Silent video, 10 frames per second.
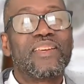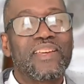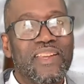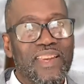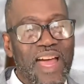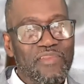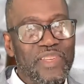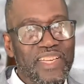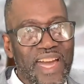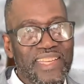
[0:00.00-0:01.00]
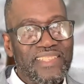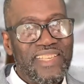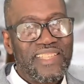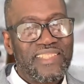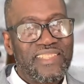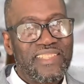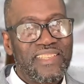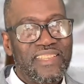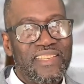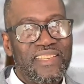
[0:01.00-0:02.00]
Loving kindness,
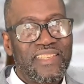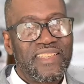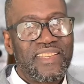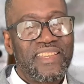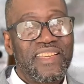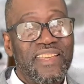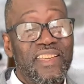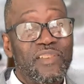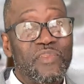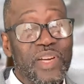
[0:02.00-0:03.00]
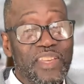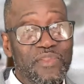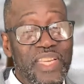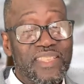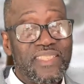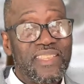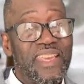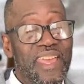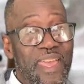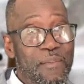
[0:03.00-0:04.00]
forgiveness,
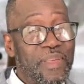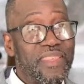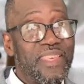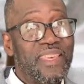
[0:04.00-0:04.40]
empathy,